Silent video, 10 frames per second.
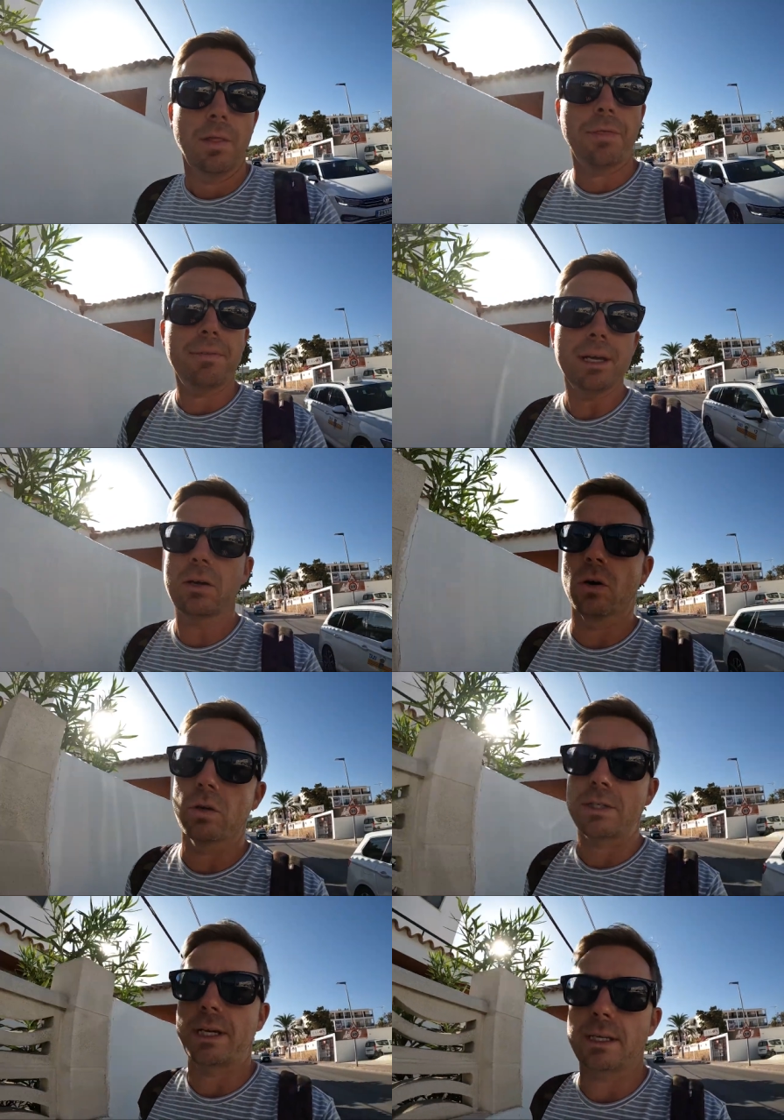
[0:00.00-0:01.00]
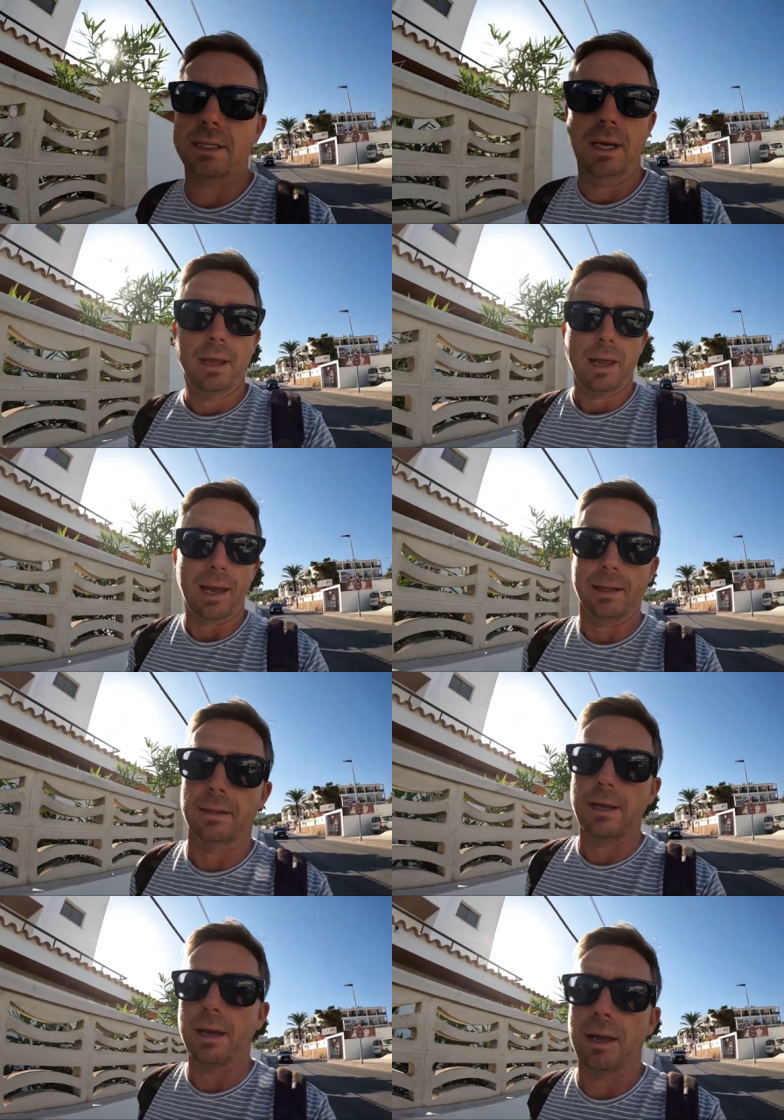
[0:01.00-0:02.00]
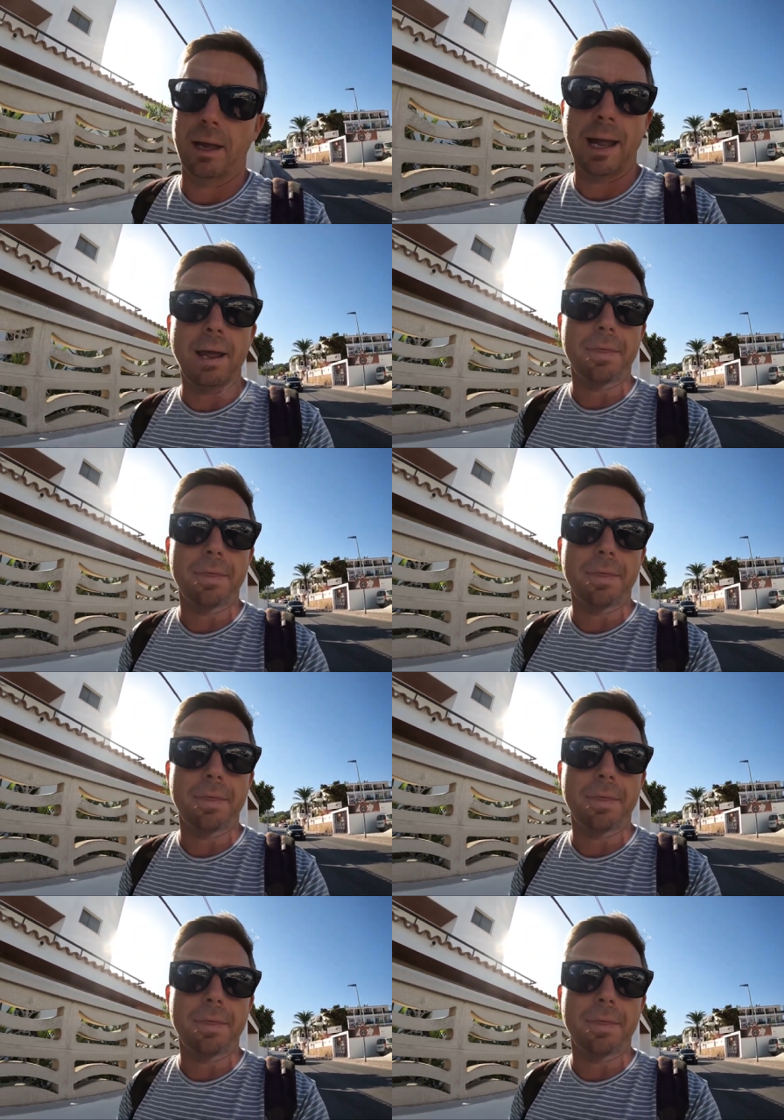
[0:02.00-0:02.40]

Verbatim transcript: 3 courses, and I